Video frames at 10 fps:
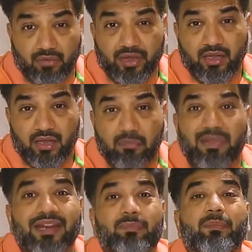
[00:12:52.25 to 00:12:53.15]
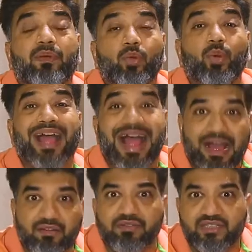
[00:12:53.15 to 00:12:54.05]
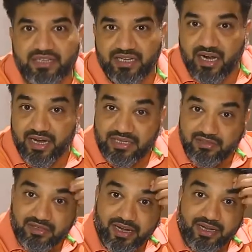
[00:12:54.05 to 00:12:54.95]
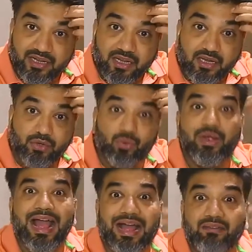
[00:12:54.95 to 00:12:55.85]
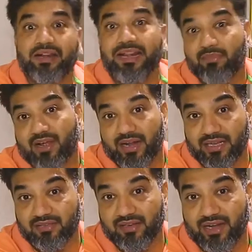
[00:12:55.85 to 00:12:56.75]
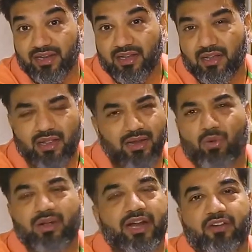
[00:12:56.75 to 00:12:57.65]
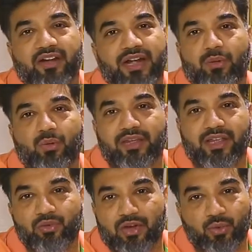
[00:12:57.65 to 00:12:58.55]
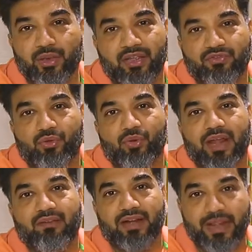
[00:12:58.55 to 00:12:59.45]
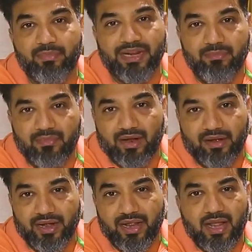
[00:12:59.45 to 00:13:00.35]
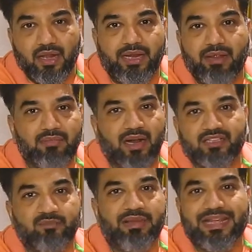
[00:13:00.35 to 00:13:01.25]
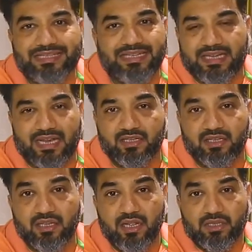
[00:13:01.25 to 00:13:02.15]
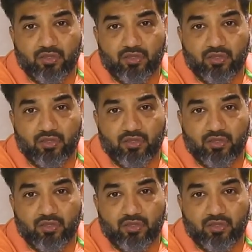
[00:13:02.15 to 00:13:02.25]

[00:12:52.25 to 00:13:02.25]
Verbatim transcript: Okay. Many people don't have a visiting card actually, right? Don't have a name card actually, right? and what kind of a networking you are doing if you don't have a name, name card, right? Name card is basics actually.